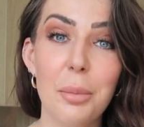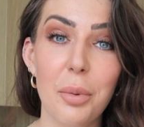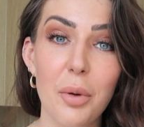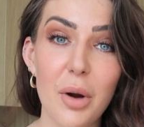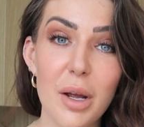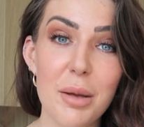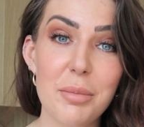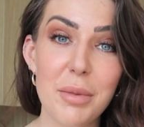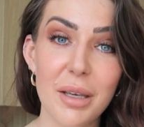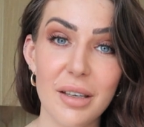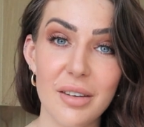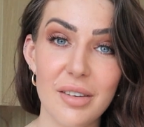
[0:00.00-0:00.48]

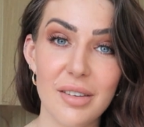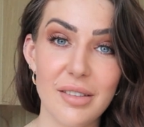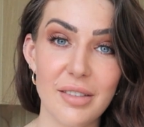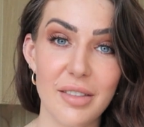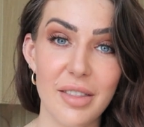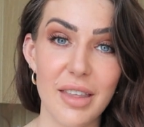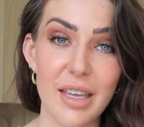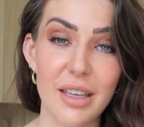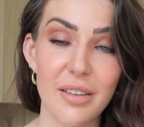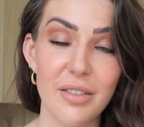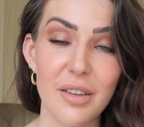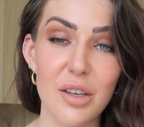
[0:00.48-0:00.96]
pre-mixed
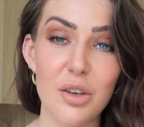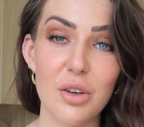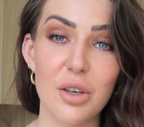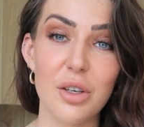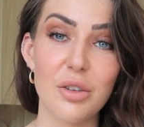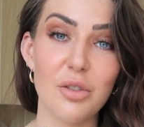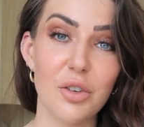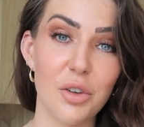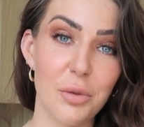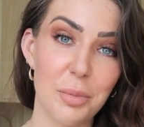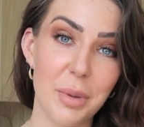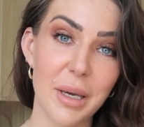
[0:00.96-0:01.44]
thing that you
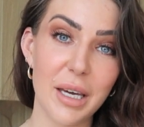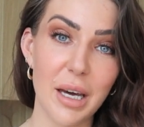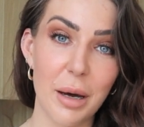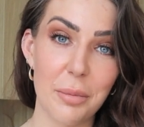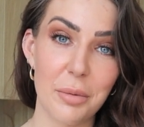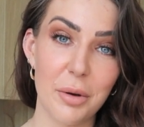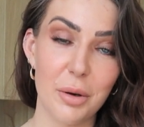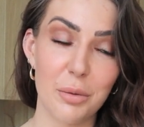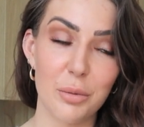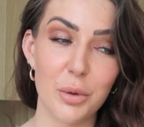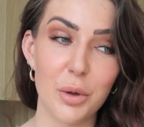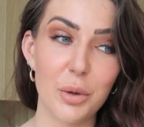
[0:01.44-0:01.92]
can just pick
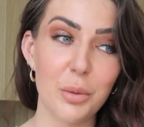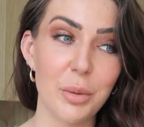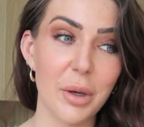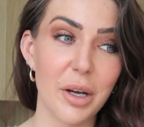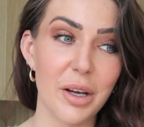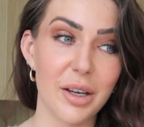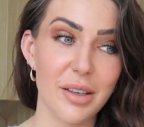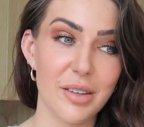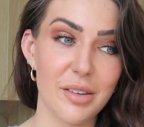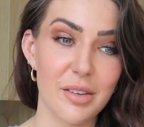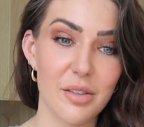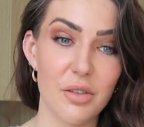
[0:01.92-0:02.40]
up at
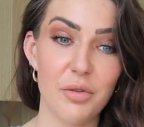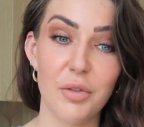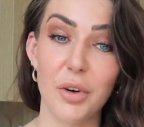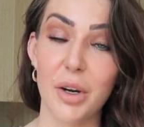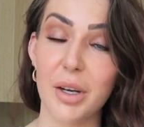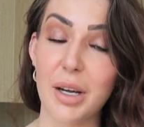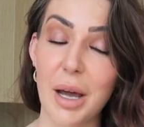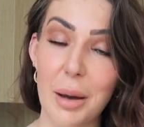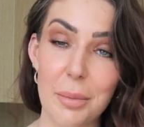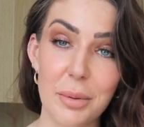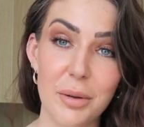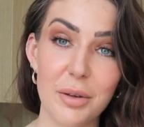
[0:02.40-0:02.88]
Woolworths
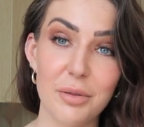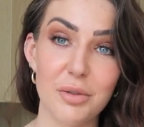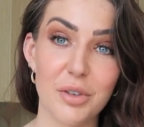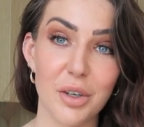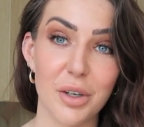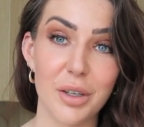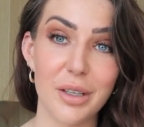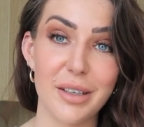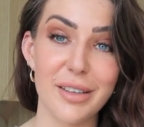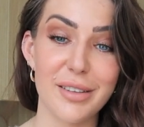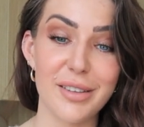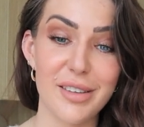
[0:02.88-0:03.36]
for a couple of
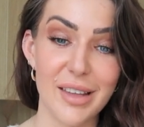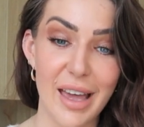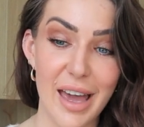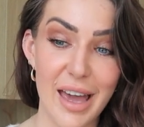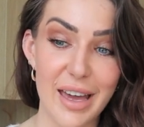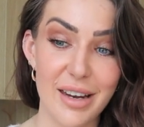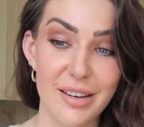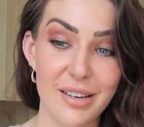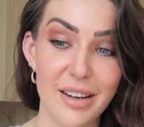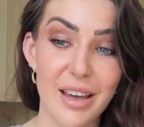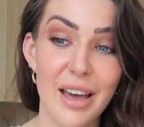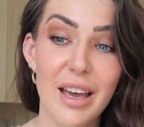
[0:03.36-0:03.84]
dollars,
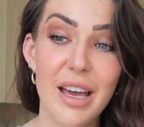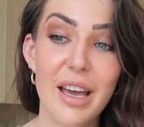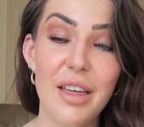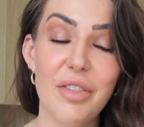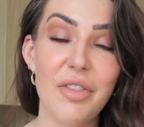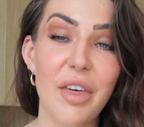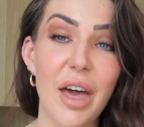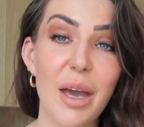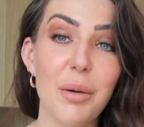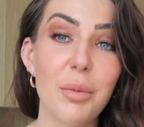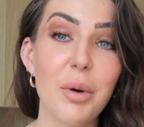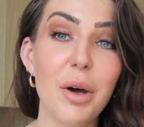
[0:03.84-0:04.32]
and
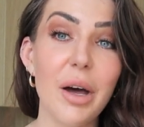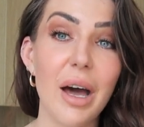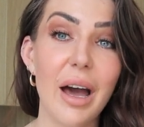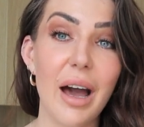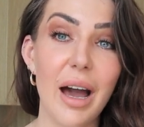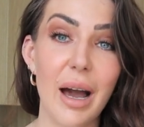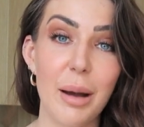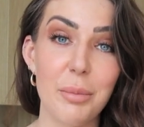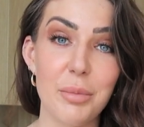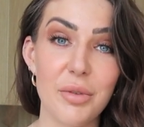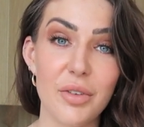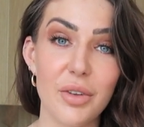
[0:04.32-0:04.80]
they were
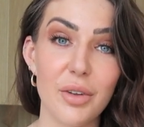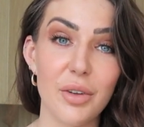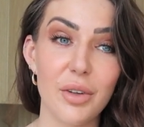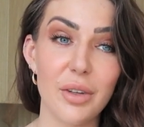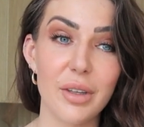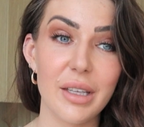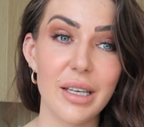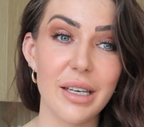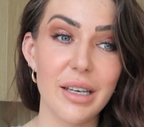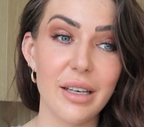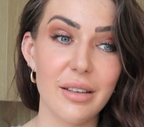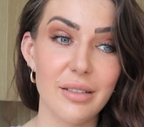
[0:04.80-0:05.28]

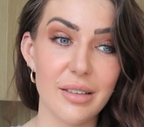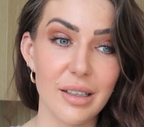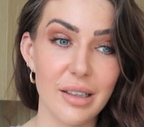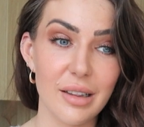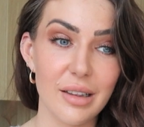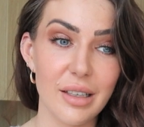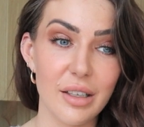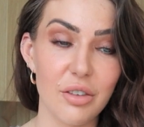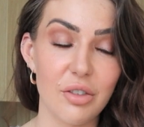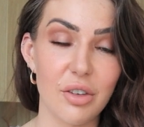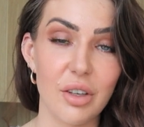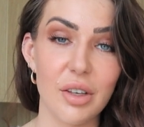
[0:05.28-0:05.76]
absolutely
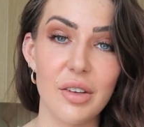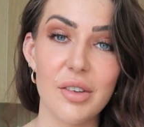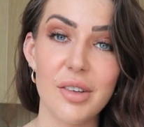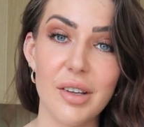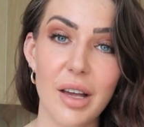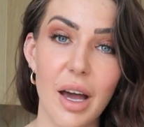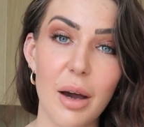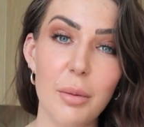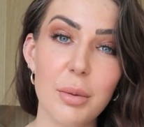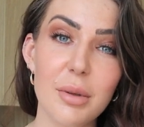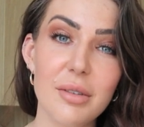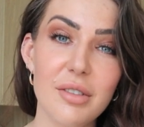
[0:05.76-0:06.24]
delicious.
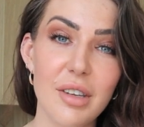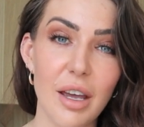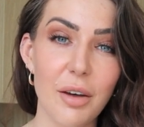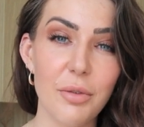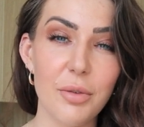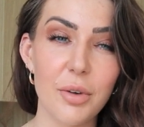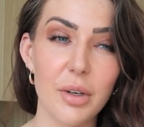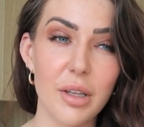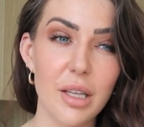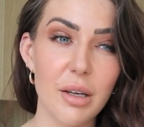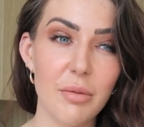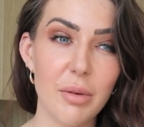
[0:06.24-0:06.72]
I would
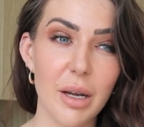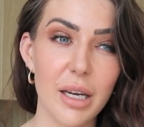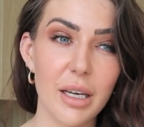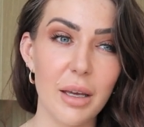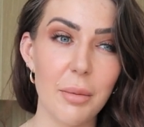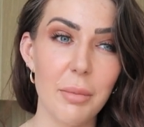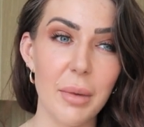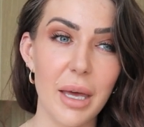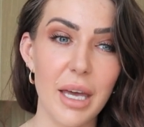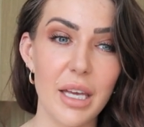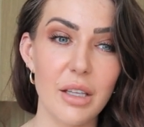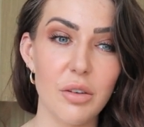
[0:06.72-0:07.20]
definitely
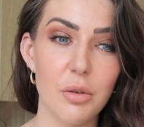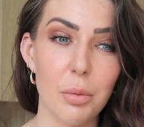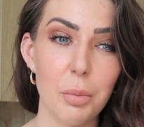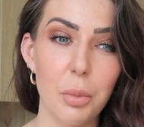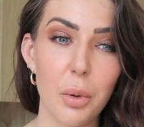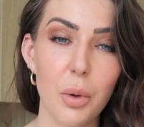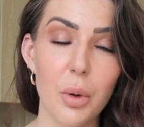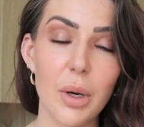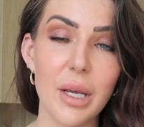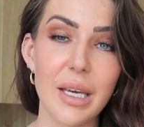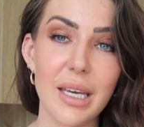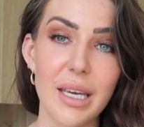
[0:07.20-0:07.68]
recommend
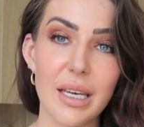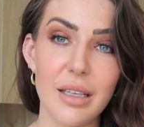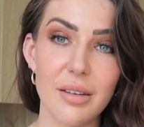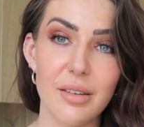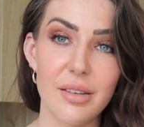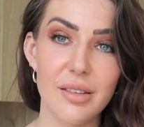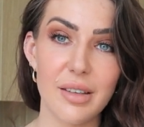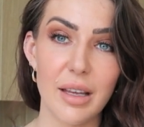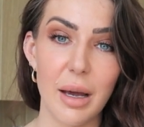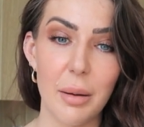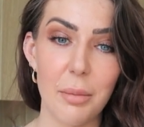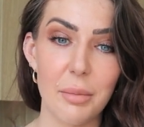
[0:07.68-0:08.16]
putting
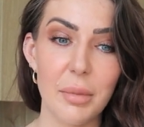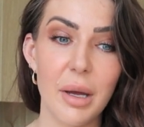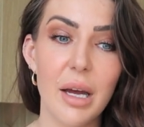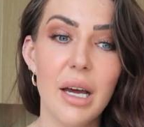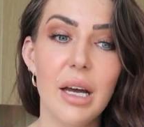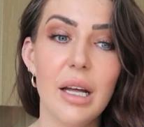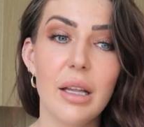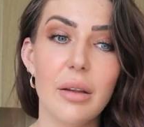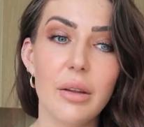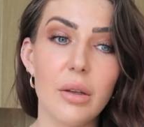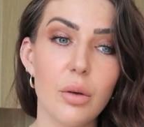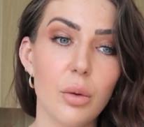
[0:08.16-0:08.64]
in some
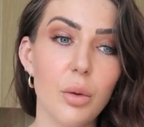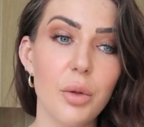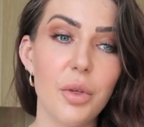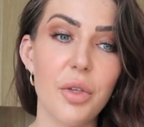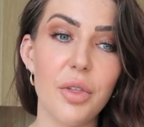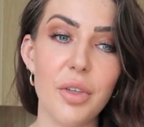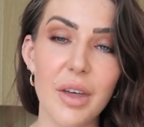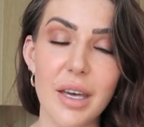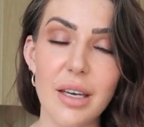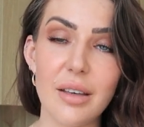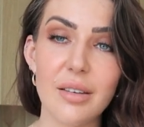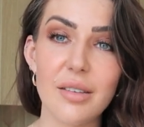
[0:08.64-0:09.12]
little
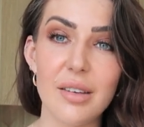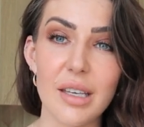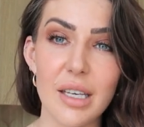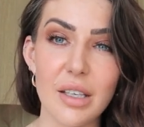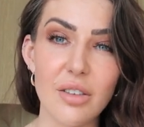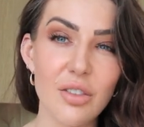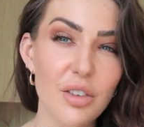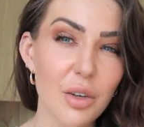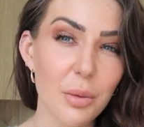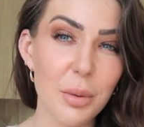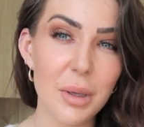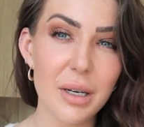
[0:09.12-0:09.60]
things
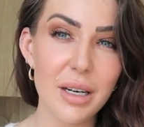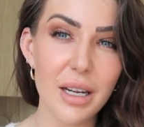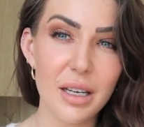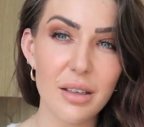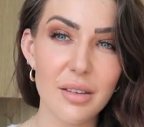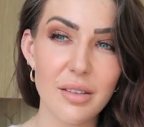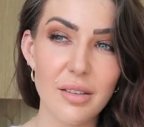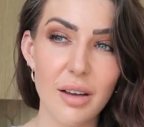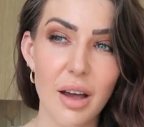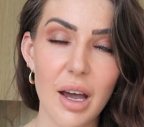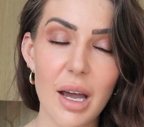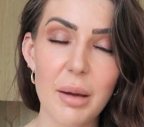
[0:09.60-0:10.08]
into it
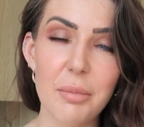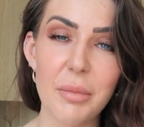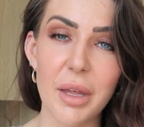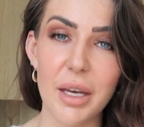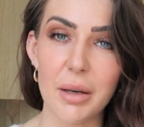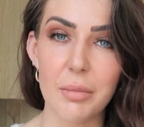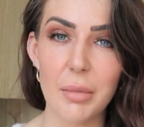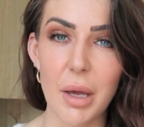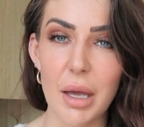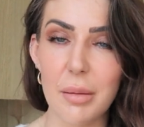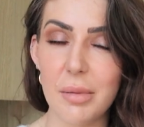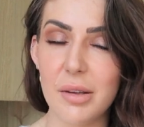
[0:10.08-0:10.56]
next time,
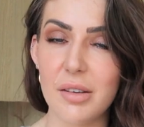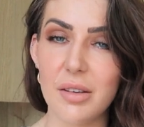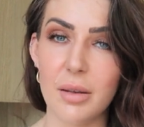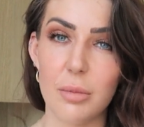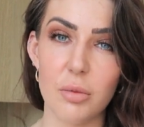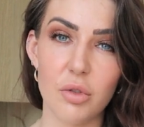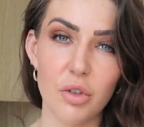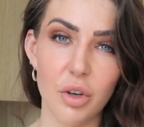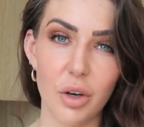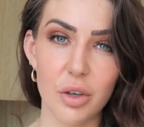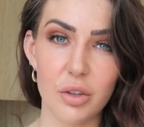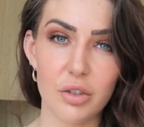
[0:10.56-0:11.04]
like maybe
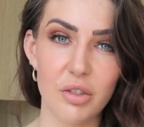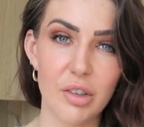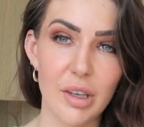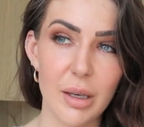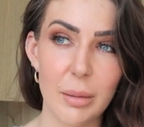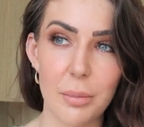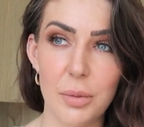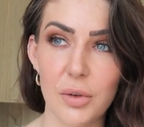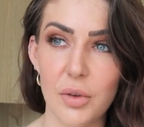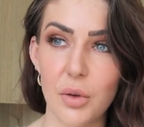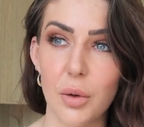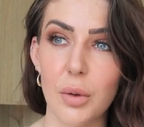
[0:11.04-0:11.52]
some choc
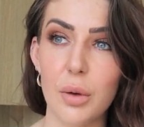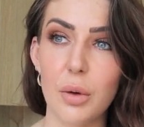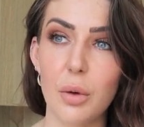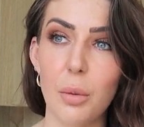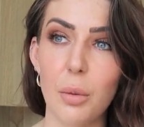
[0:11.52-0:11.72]
chips or